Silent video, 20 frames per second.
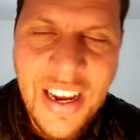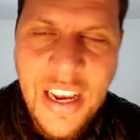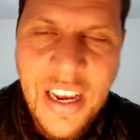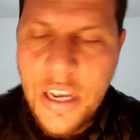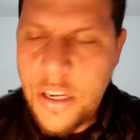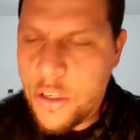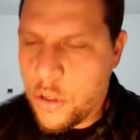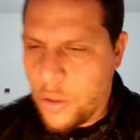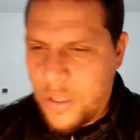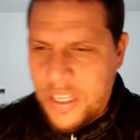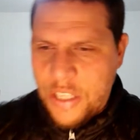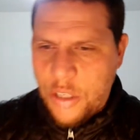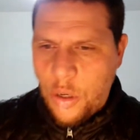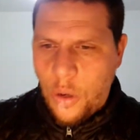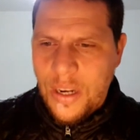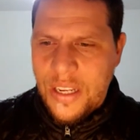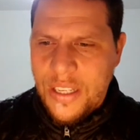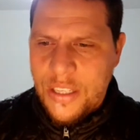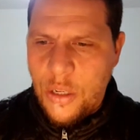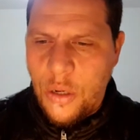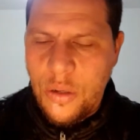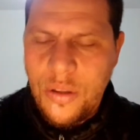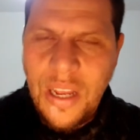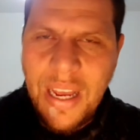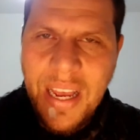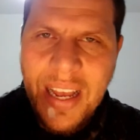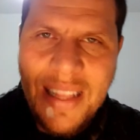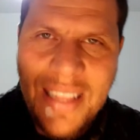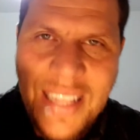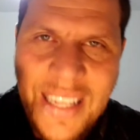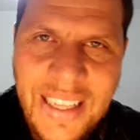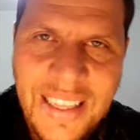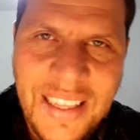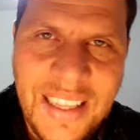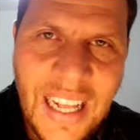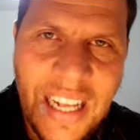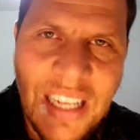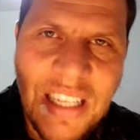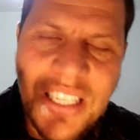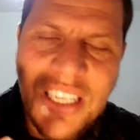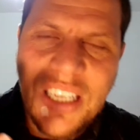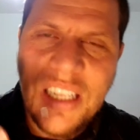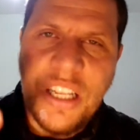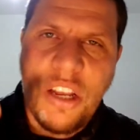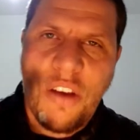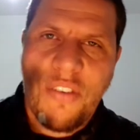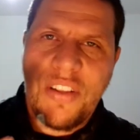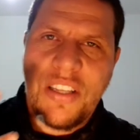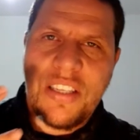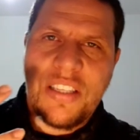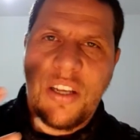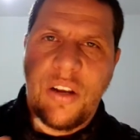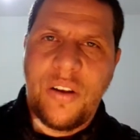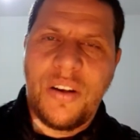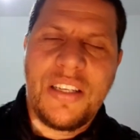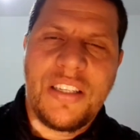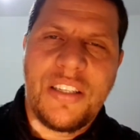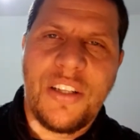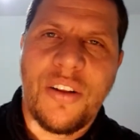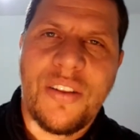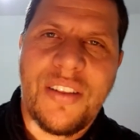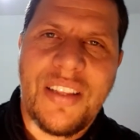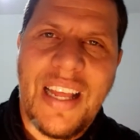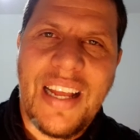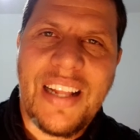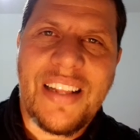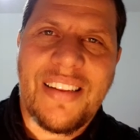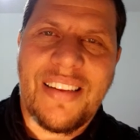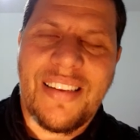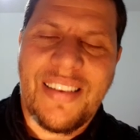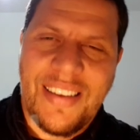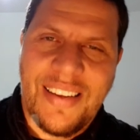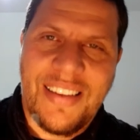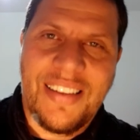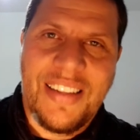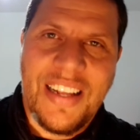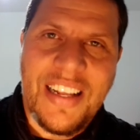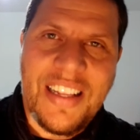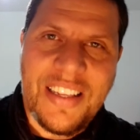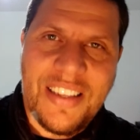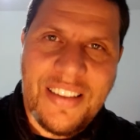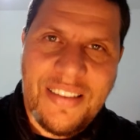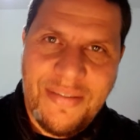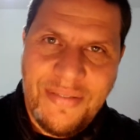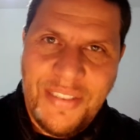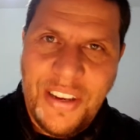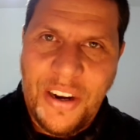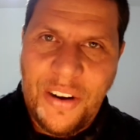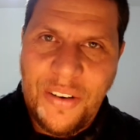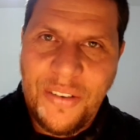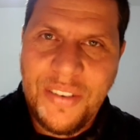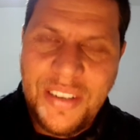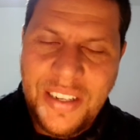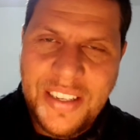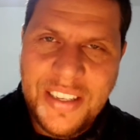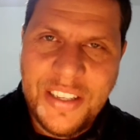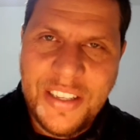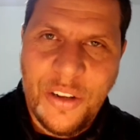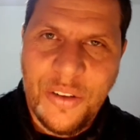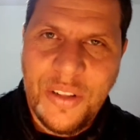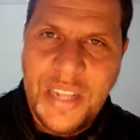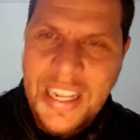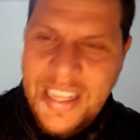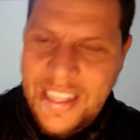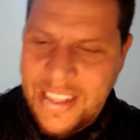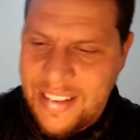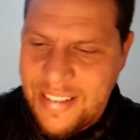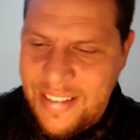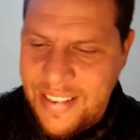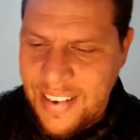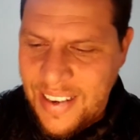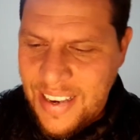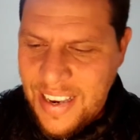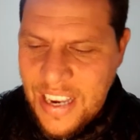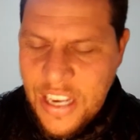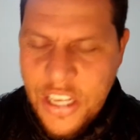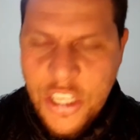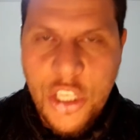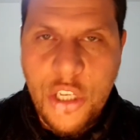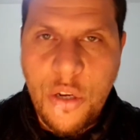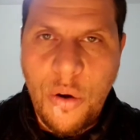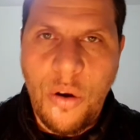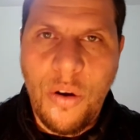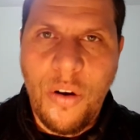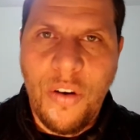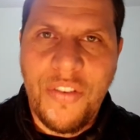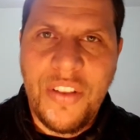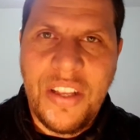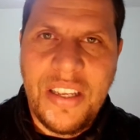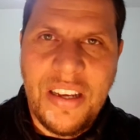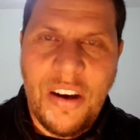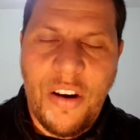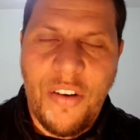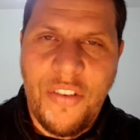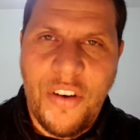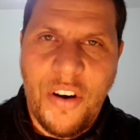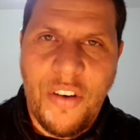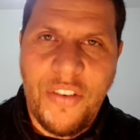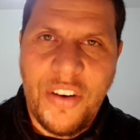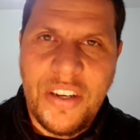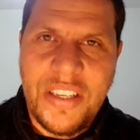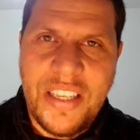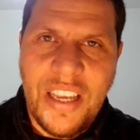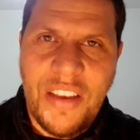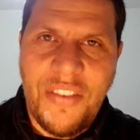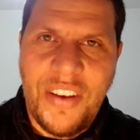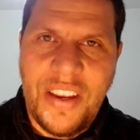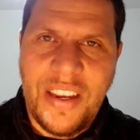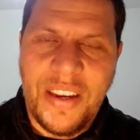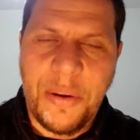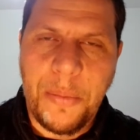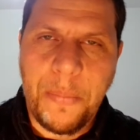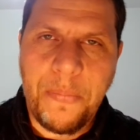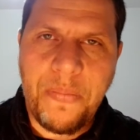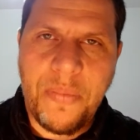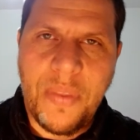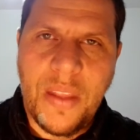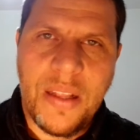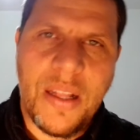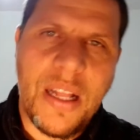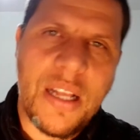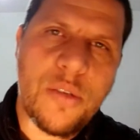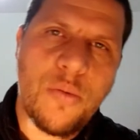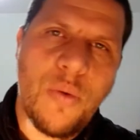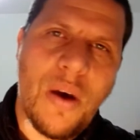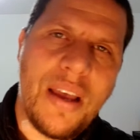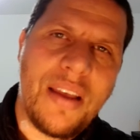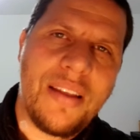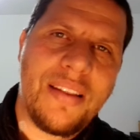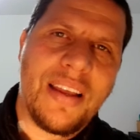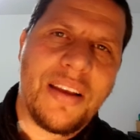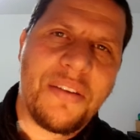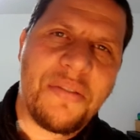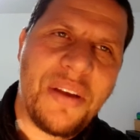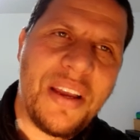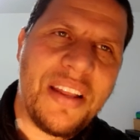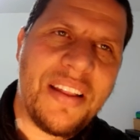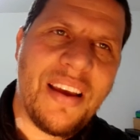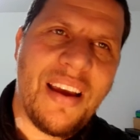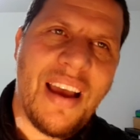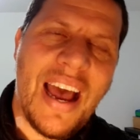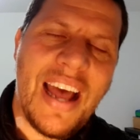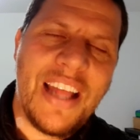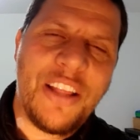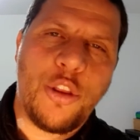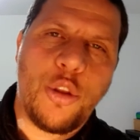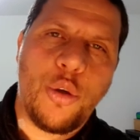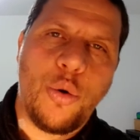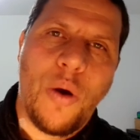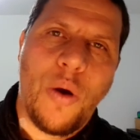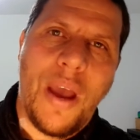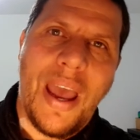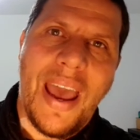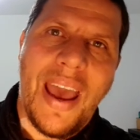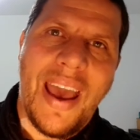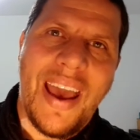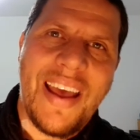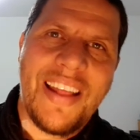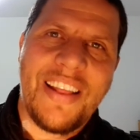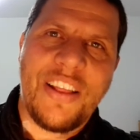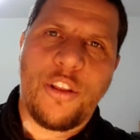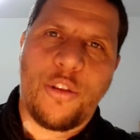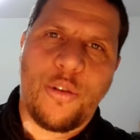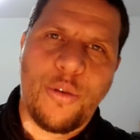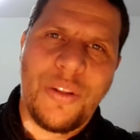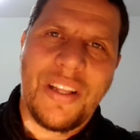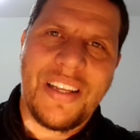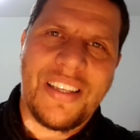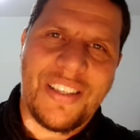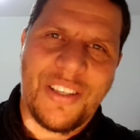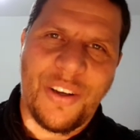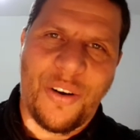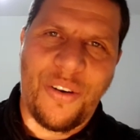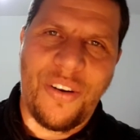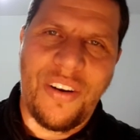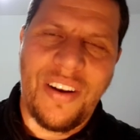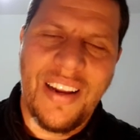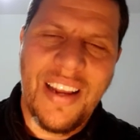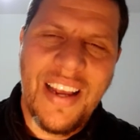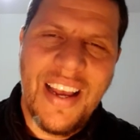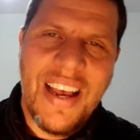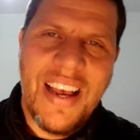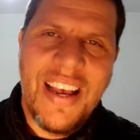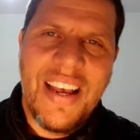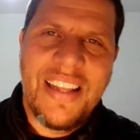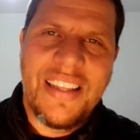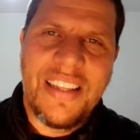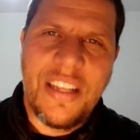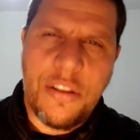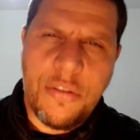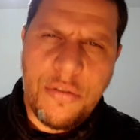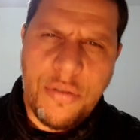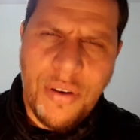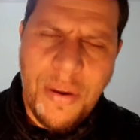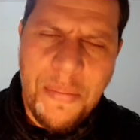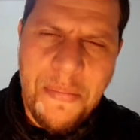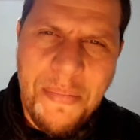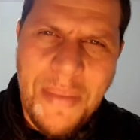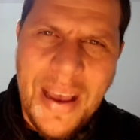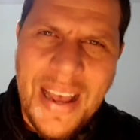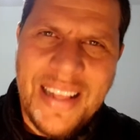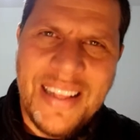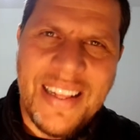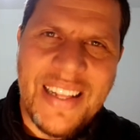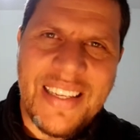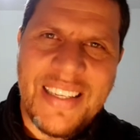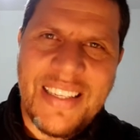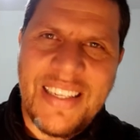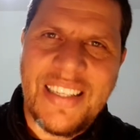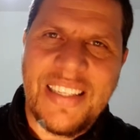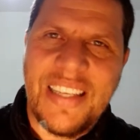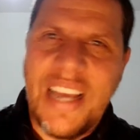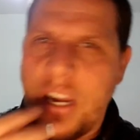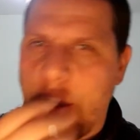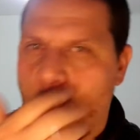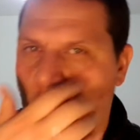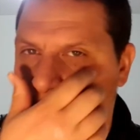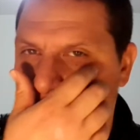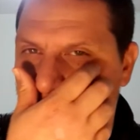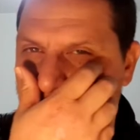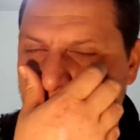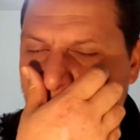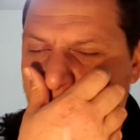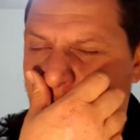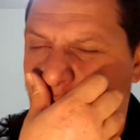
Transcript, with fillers: So the soul is not the intensity of the soul is not that that you know it's not that strong of the of, of receiving. That's why the Creator had to add to the soul the tremendous desire to receive